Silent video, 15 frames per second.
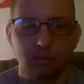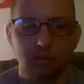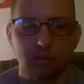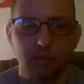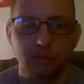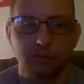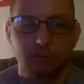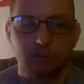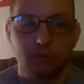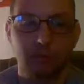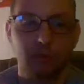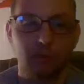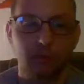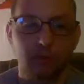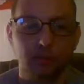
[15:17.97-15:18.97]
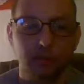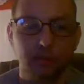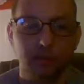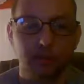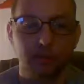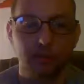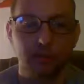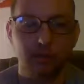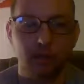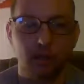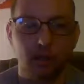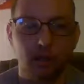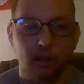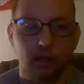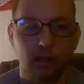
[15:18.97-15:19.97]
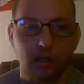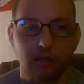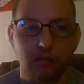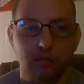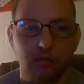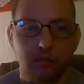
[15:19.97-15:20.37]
to give them up early, uh,